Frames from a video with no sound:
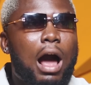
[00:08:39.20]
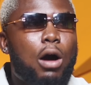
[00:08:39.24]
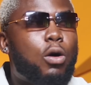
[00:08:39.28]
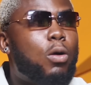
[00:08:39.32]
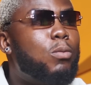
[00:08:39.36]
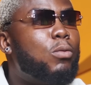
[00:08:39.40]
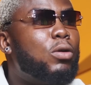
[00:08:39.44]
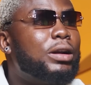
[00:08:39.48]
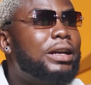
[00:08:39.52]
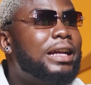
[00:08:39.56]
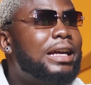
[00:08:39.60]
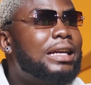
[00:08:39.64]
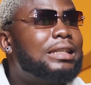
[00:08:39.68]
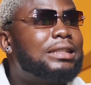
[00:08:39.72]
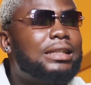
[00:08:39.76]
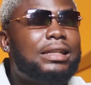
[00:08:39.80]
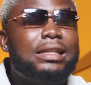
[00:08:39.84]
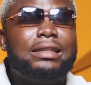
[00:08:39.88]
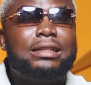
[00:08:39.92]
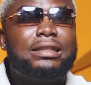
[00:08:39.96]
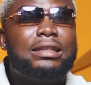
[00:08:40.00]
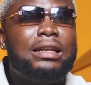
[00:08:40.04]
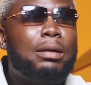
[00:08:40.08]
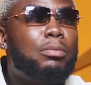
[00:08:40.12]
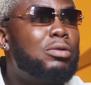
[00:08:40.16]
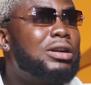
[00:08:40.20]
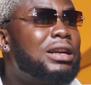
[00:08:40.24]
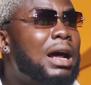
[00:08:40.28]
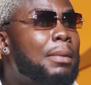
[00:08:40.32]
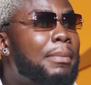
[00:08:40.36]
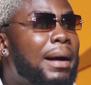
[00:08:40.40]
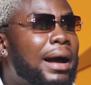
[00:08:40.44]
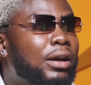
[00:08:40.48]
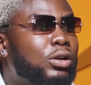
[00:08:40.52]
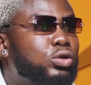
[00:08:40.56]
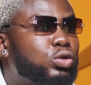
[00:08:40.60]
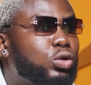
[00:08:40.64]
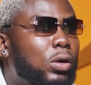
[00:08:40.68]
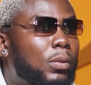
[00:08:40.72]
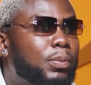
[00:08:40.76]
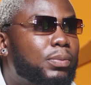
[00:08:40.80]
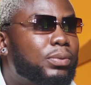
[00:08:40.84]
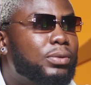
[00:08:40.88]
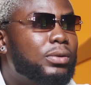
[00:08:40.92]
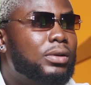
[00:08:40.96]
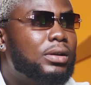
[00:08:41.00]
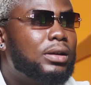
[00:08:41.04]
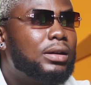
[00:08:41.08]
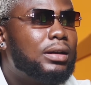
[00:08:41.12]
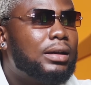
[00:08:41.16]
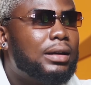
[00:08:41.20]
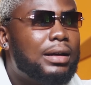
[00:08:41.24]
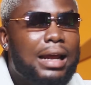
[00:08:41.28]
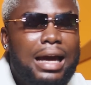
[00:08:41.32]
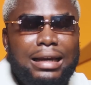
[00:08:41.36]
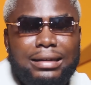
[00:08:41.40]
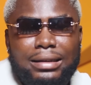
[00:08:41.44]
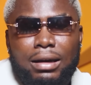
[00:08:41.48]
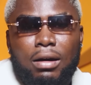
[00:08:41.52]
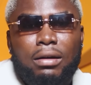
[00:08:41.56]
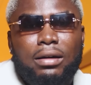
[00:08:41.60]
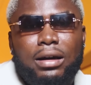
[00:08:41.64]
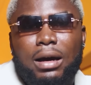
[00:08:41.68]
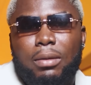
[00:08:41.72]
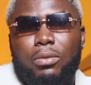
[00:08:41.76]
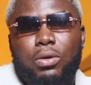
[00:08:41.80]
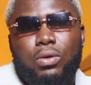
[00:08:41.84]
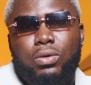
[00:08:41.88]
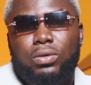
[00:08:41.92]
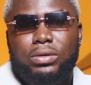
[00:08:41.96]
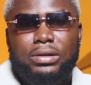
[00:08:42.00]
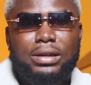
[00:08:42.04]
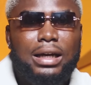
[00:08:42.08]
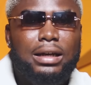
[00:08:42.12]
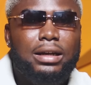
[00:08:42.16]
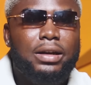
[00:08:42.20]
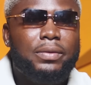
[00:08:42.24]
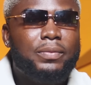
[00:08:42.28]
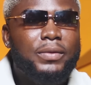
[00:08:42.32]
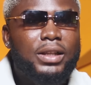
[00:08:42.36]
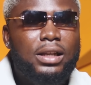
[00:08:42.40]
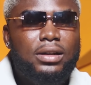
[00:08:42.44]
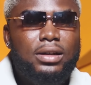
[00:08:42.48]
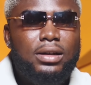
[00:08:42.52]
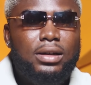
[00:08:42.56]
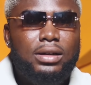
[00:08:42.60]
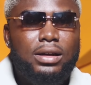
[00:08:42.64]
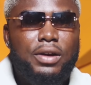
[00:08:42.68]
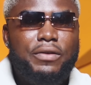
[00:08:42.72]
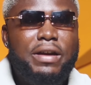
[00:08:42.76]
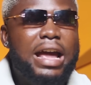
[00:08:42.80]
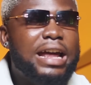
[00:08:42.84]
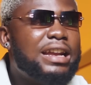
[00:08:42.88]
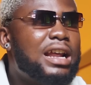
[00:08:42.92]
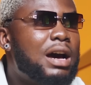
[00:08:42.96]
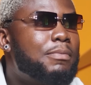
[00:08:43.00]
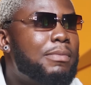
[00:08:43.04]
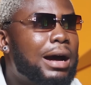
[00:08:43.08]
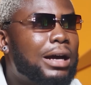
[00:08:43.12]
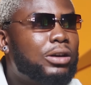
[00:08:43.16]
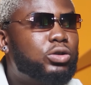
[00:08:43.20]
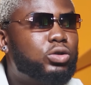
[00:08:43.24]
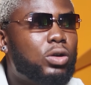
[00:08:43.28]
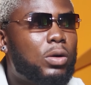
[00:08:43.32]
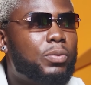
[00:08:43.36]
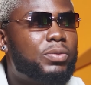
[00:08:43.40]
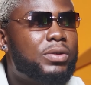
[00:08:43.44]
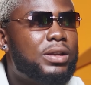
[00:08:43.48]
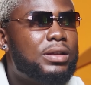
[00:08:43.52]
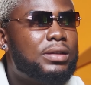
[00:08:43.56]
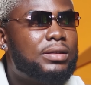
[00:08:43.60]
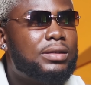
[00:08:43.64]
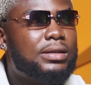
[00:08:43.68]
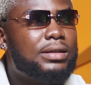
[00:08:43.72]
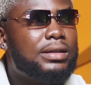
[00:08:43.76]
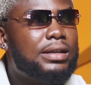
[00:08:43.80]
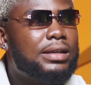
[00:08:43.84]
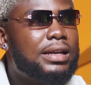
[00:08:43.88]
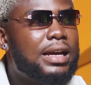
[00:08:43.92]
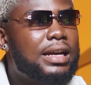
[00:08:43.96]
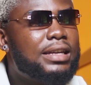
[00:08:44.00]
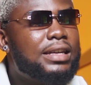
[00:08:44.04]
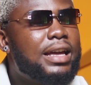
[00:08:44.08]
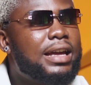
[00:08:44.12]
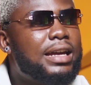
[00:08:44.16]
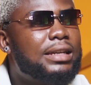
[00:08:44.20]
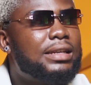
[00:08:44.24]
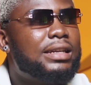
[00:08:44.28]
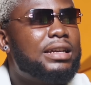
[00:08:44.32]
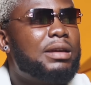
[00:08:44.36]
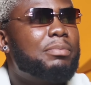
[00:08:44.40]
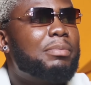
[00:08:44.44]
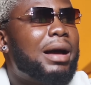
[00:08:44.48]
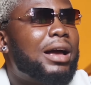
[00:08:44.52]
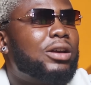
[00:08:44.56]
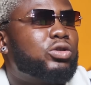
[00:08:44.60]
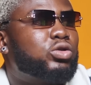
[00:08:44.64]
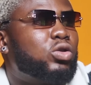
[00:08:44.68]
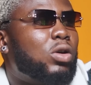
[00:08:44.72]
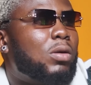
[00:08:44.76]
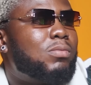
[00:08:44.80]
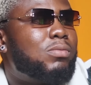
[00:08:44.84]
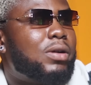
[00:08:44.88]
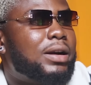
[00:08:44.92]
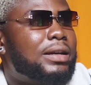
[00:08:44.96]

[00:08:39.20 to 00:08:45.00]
accommodation to namo that BUSTOP that's how come Charlie the way that BUSTOP internet yenye edin BUSTOP